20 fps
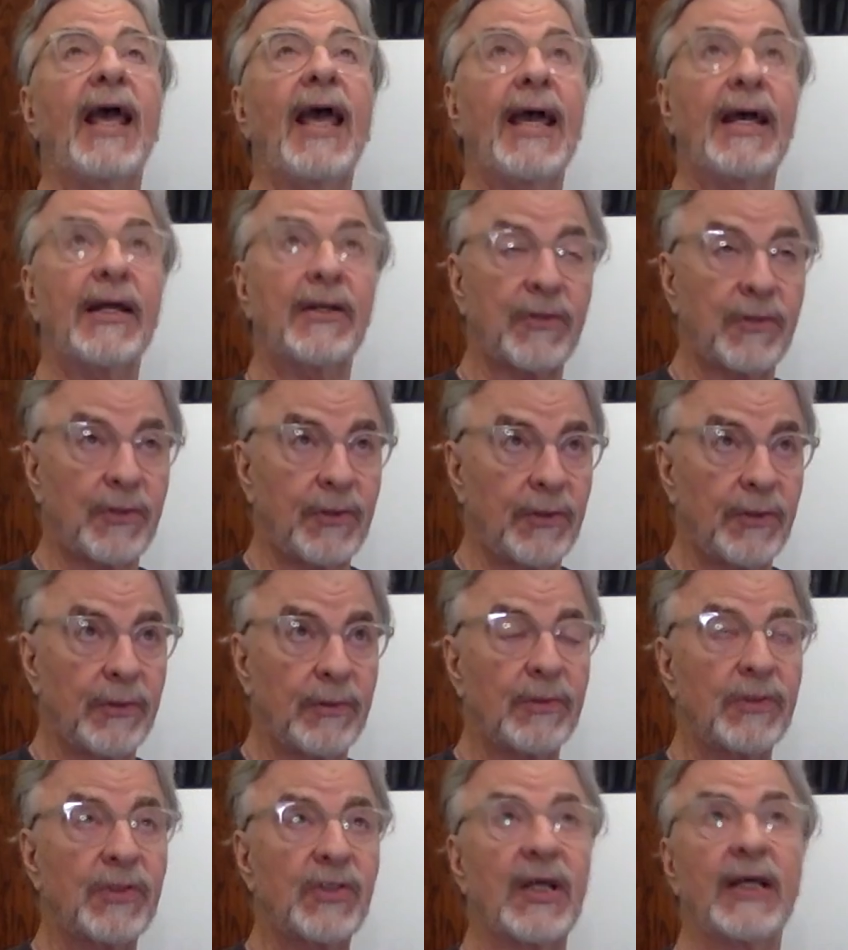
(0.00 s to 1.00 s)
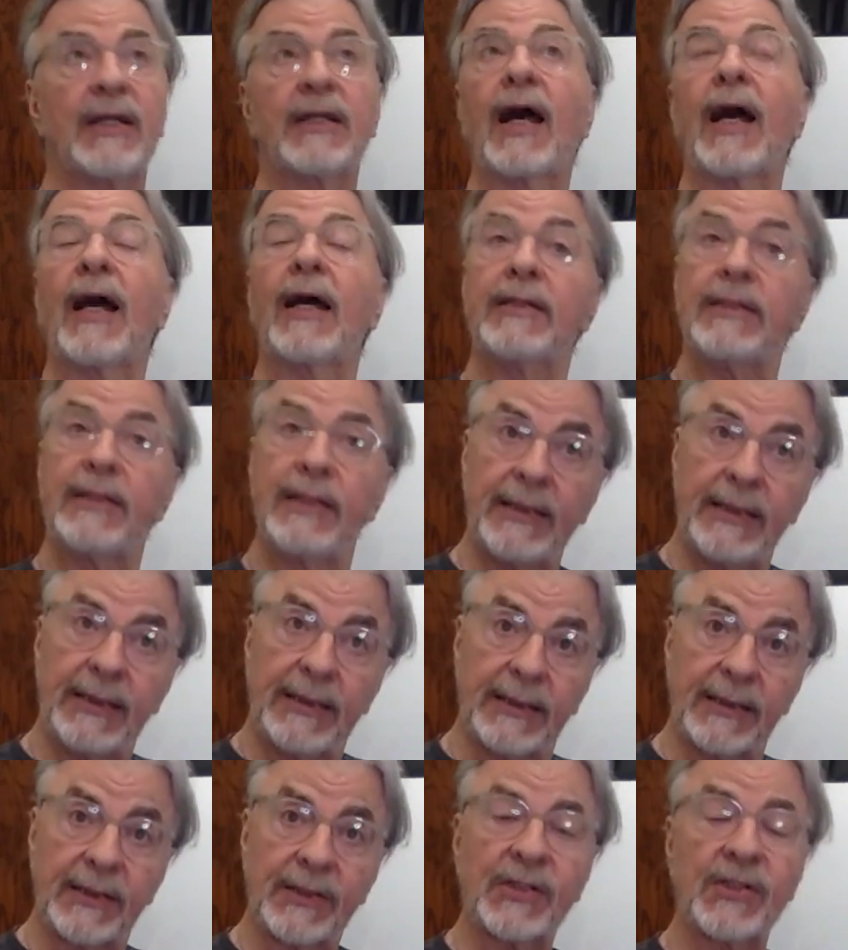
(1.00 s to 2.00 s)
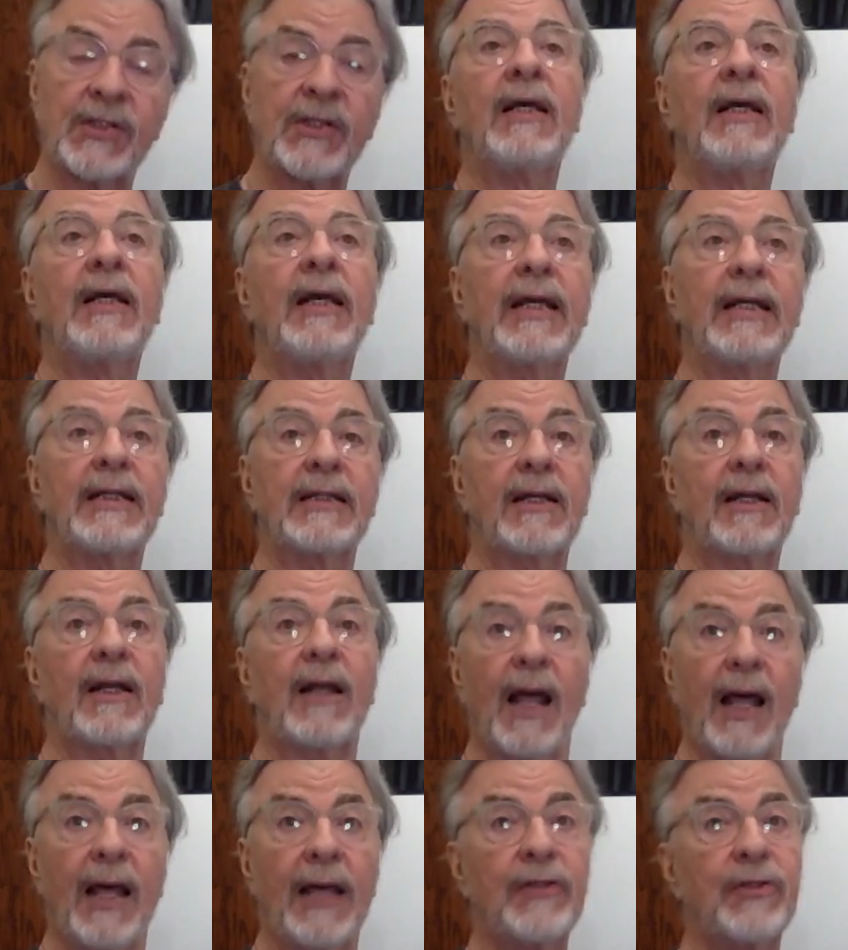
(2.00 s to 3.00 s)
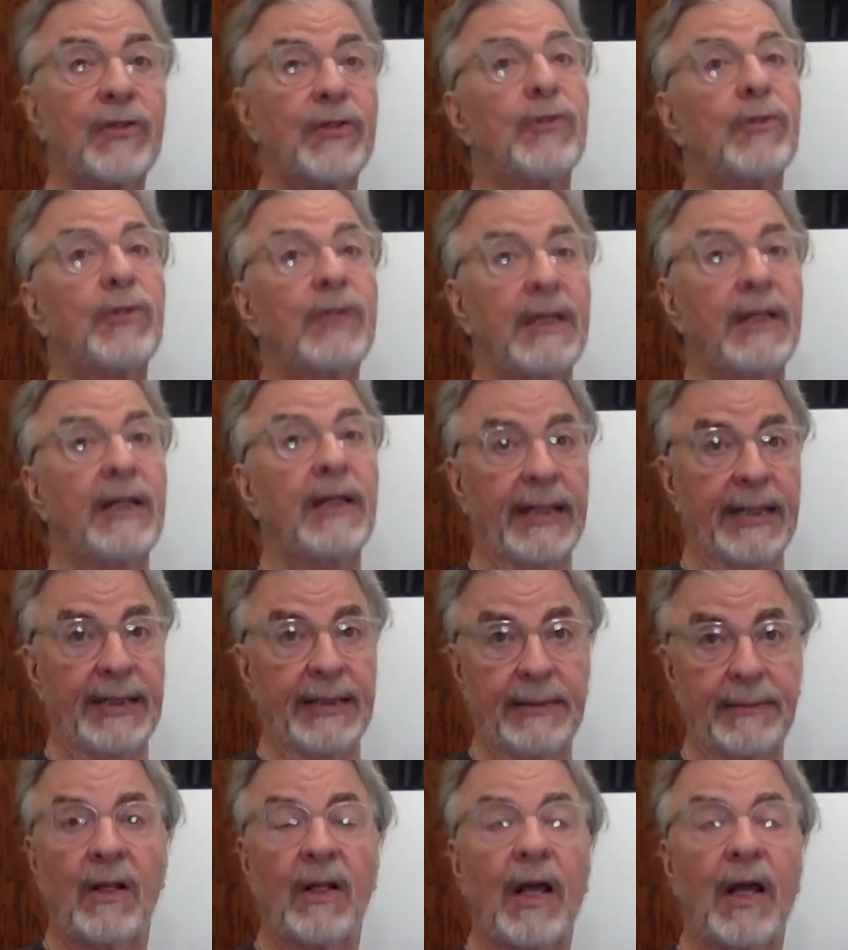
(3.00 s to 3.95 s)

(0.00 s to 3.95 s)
attitudes and ideas incline to killing?